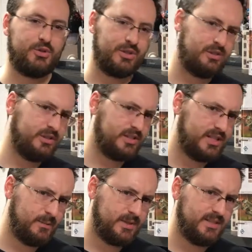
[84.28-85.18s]
So as you can
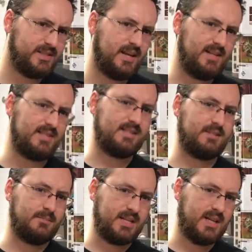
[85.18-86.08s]
see with this dice
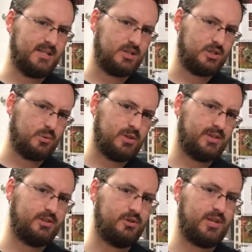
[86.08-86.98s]
system, the kinds of
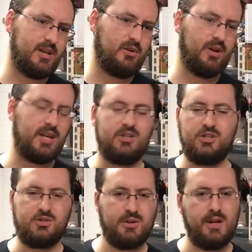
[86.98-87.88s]
stories that you tell are not
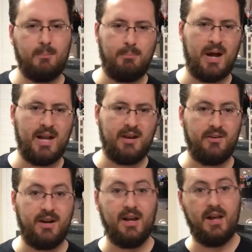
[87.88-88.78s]
just straight up
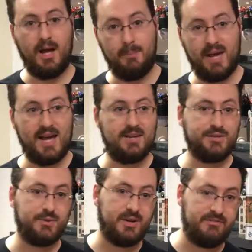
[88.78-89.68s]
binary, I
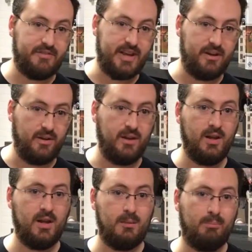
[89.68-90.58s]
passed or I failed,
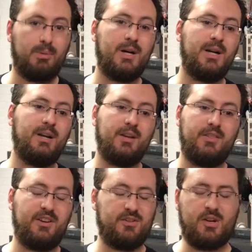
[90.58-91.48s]
but
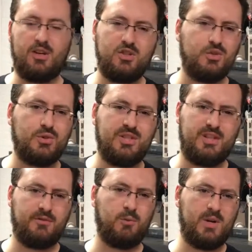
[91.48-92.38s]
there's all sorts
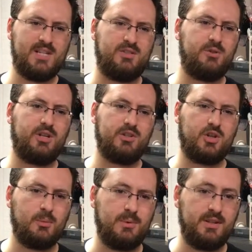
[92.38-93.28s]
of different ways you can
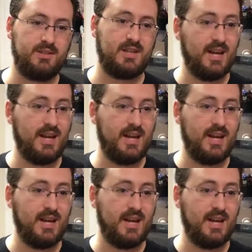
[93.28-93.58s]
interpret this.